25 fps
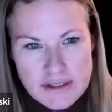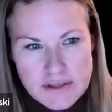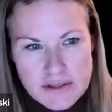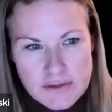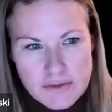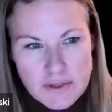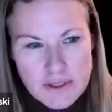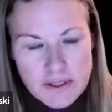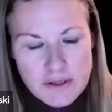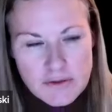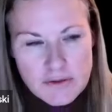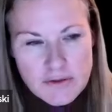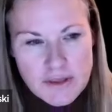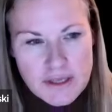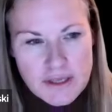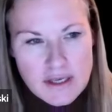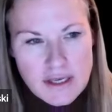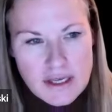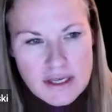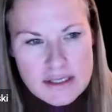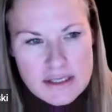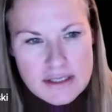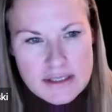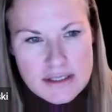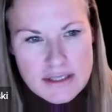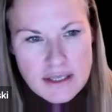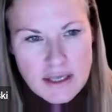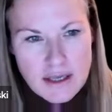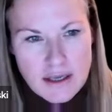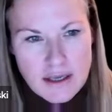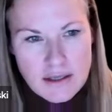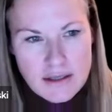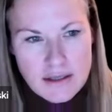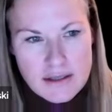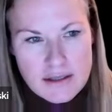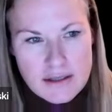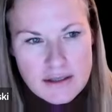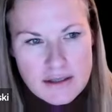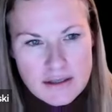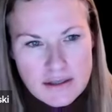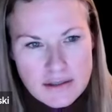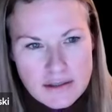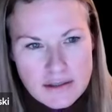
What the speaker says: We can go to the next slide.